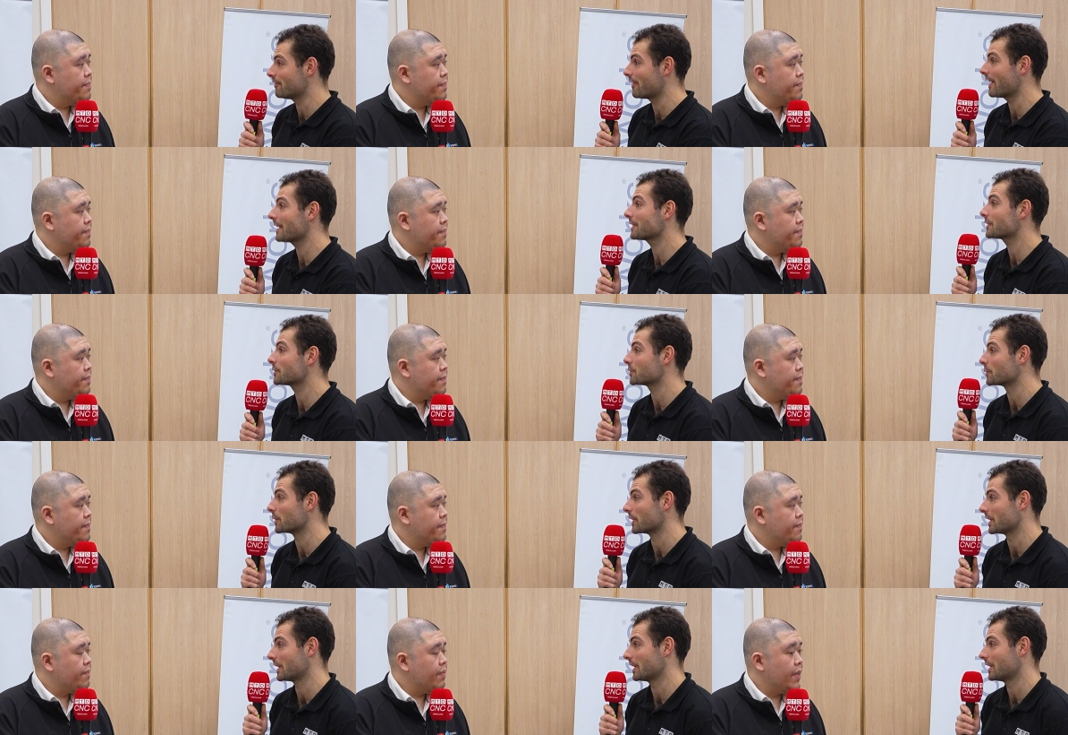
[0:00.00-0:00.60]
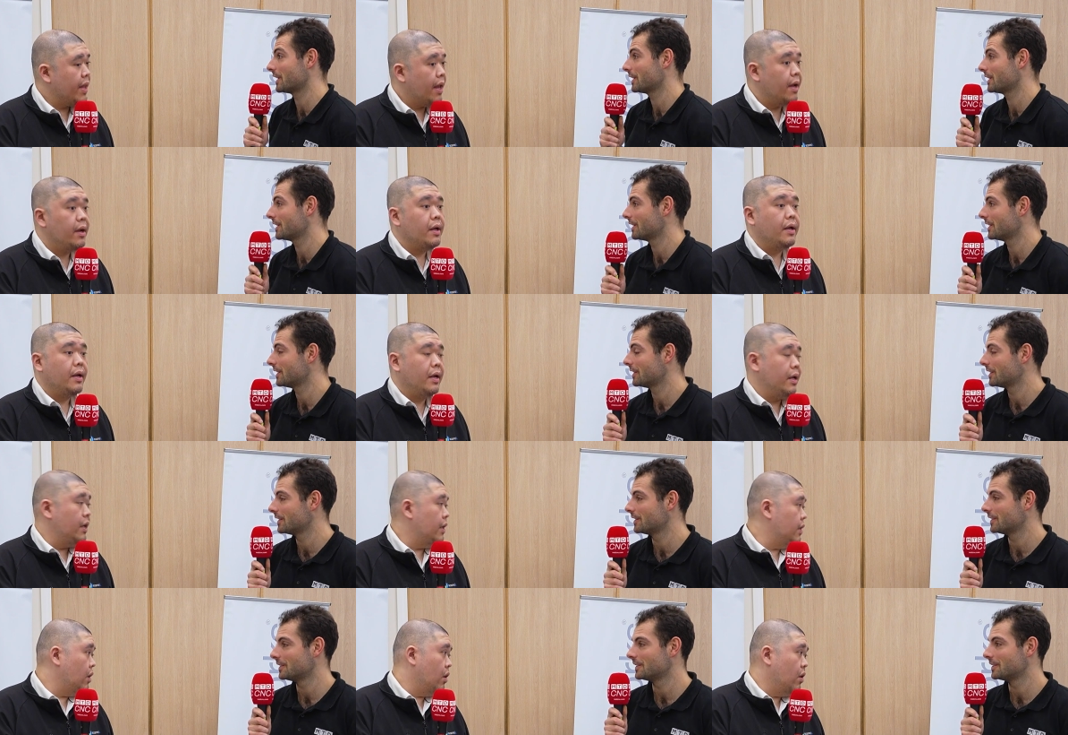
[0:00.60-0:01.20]
Speaker 1: factory?
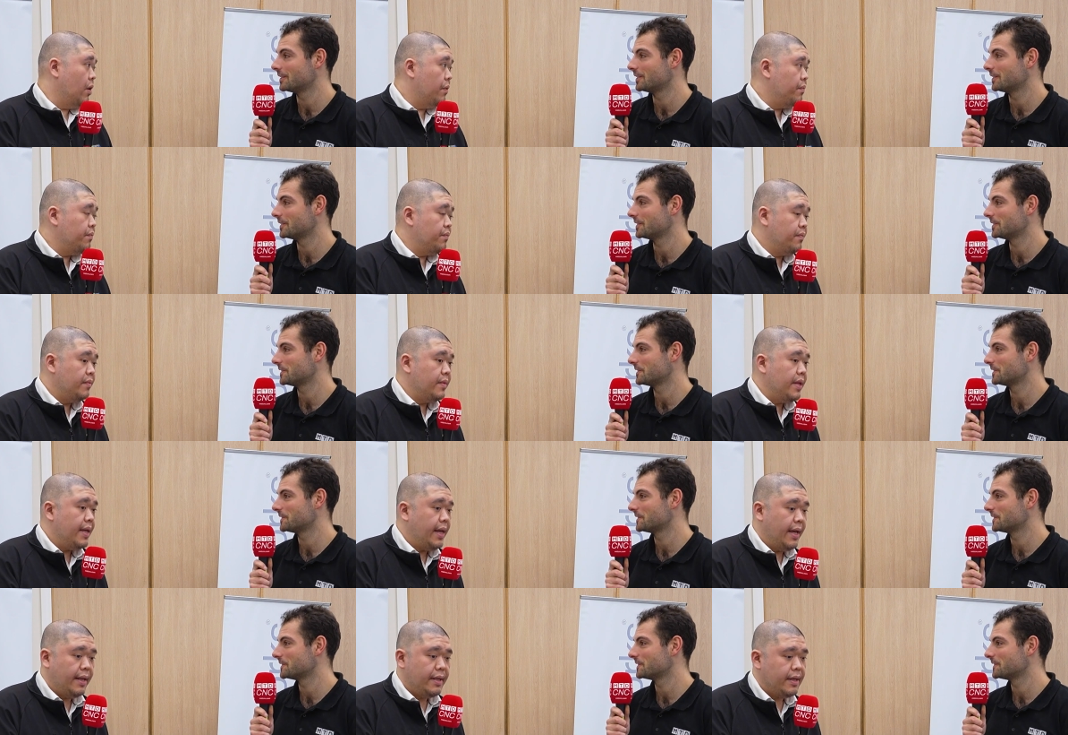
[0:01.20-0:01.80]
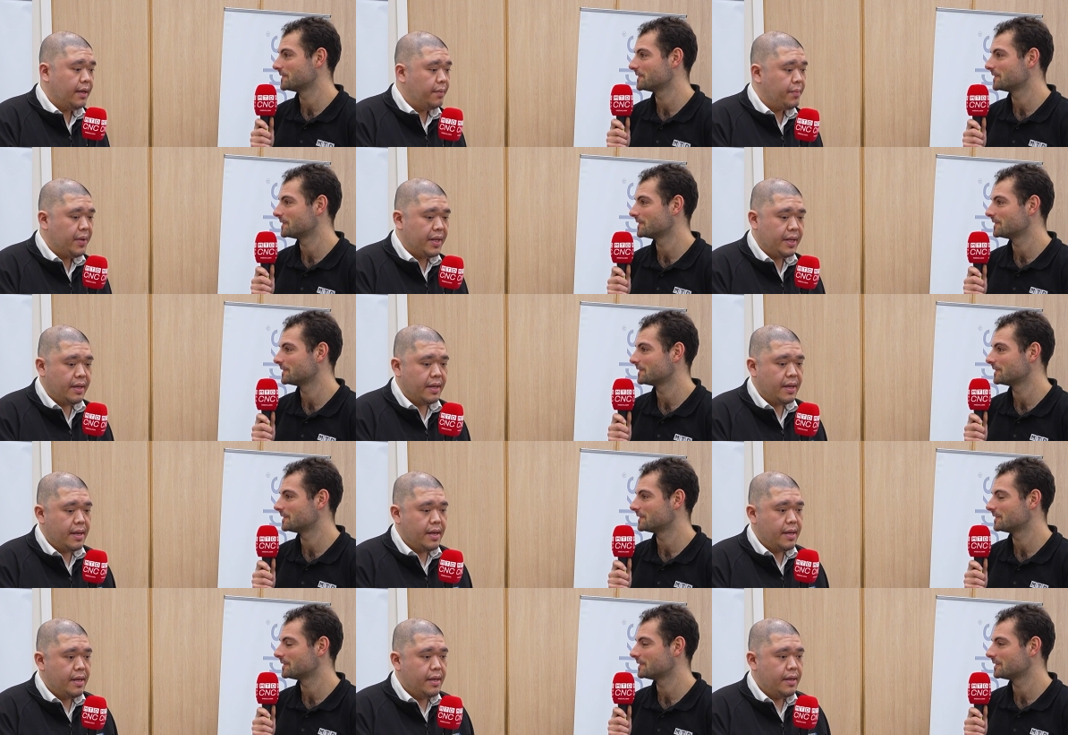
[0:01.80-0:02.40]
Speaker 2: Uh, a lot yeah, I
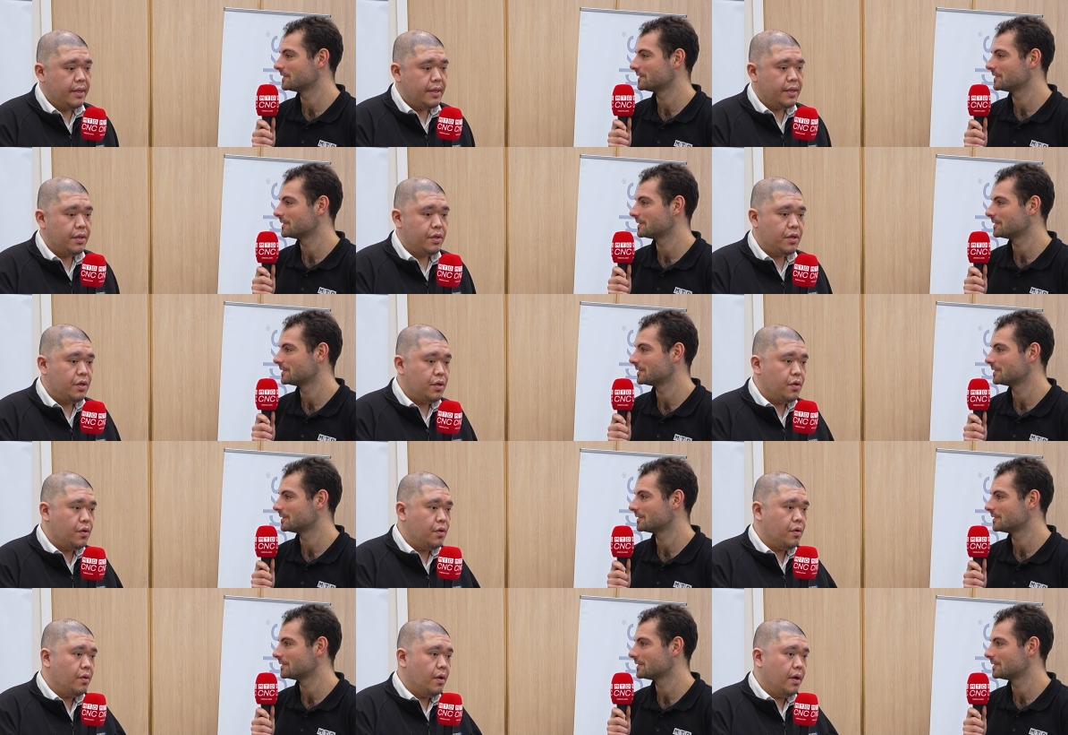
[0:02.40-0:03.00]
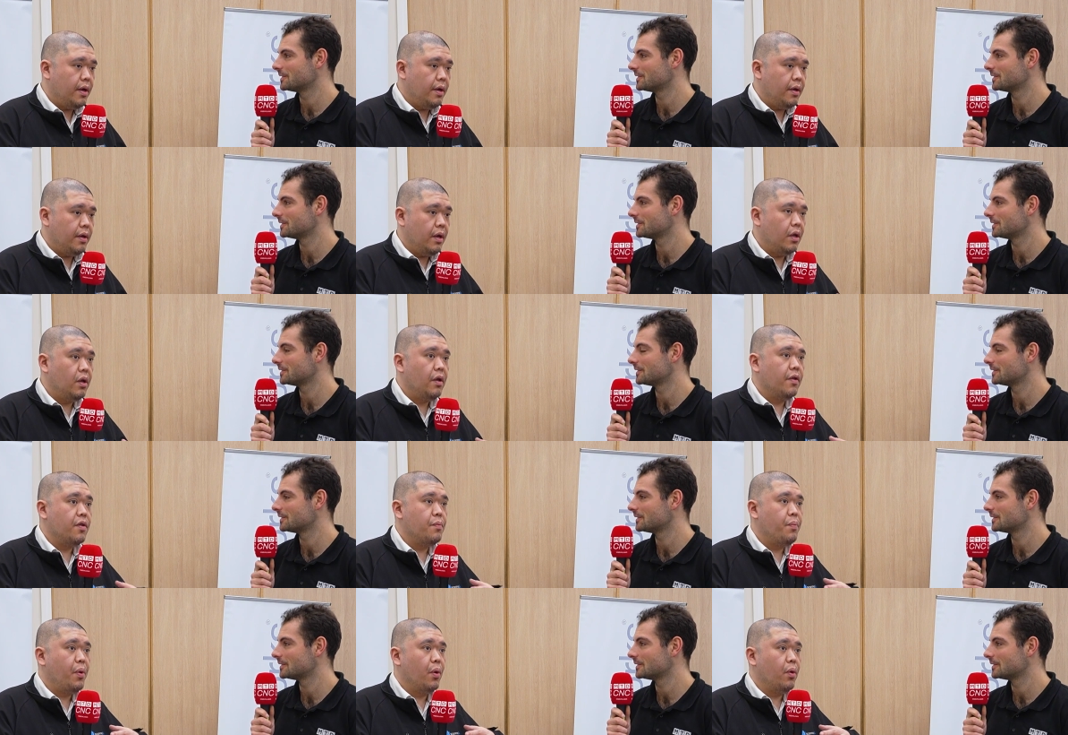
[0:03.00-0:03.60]
mean, uh,
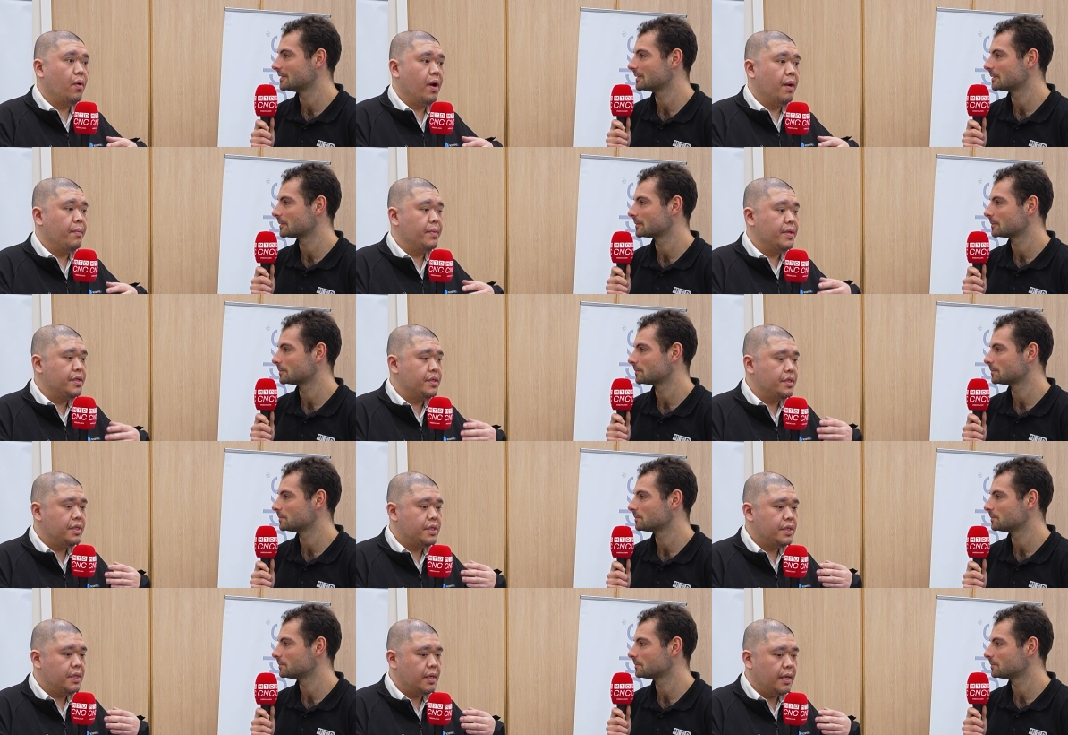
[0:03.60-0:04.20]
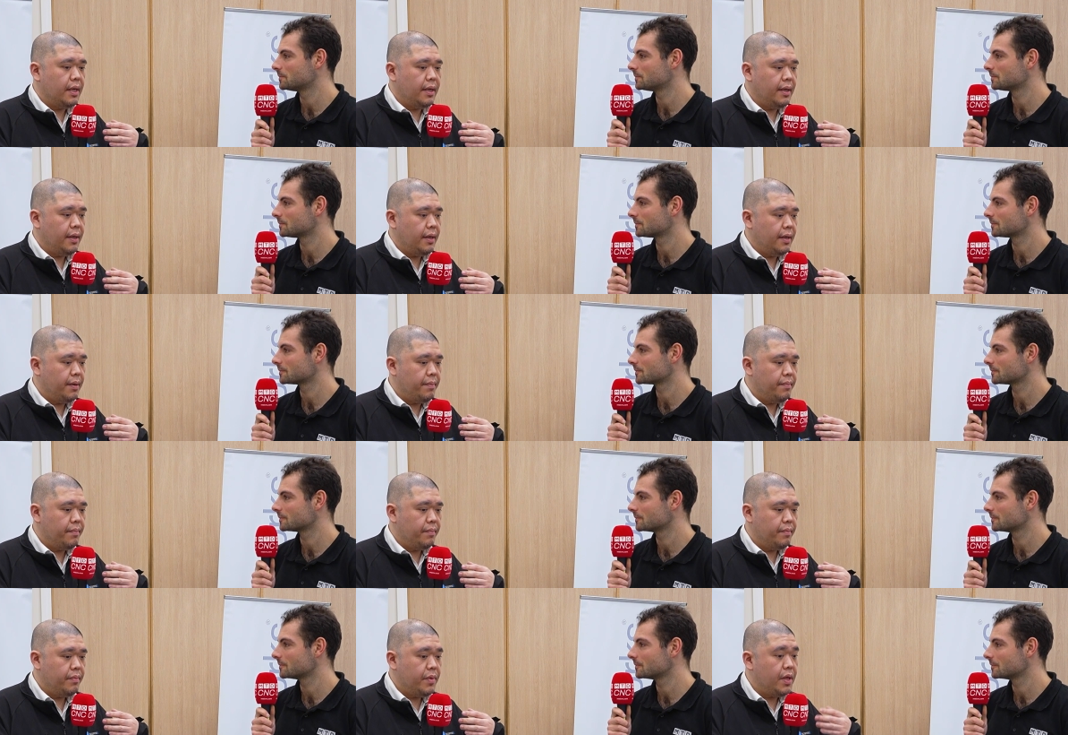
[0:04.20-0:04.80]
a lot of the programmers,
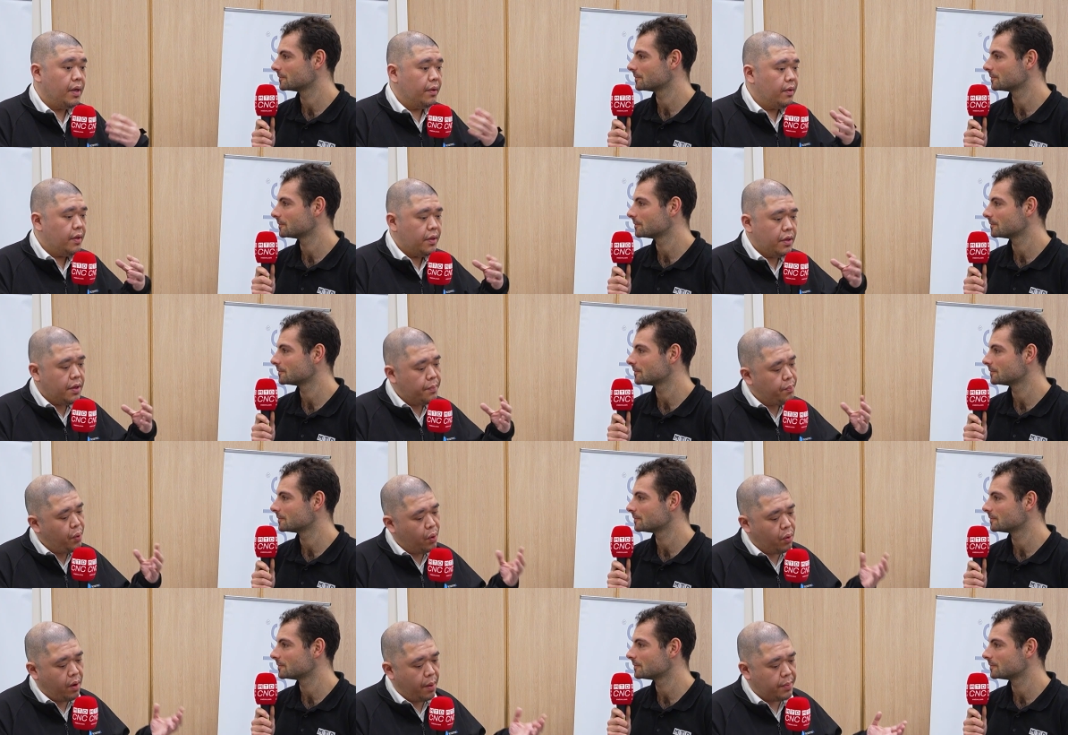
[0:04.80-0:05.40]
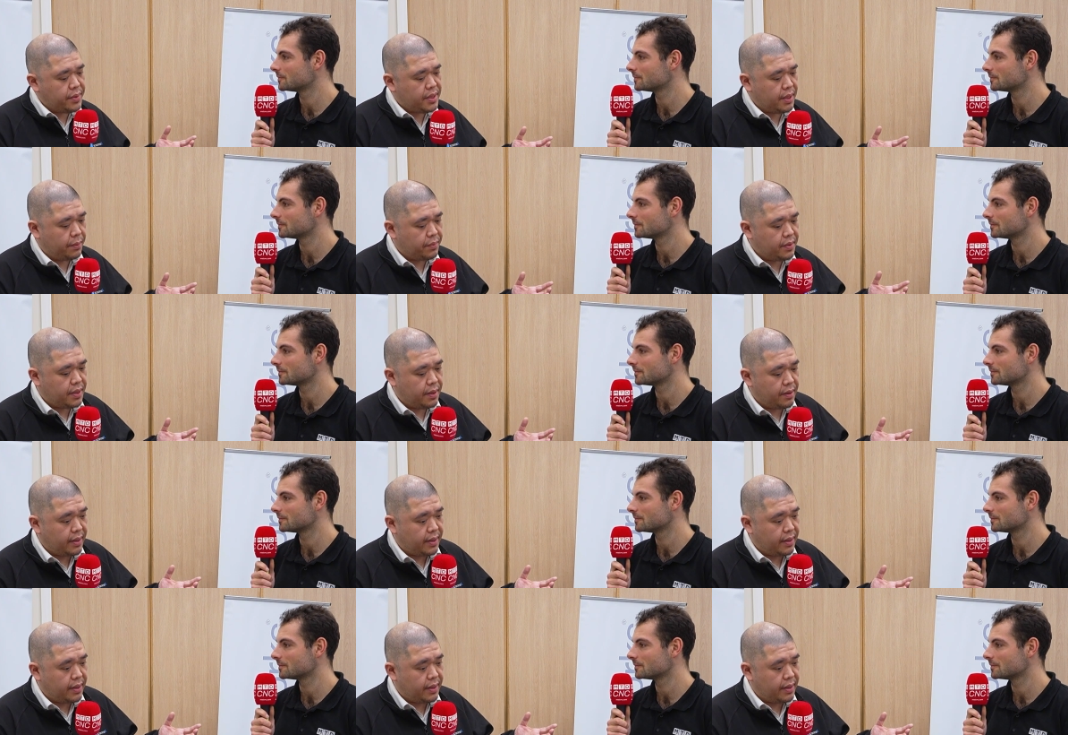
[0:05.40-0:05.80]
um, you know, the, the, programming time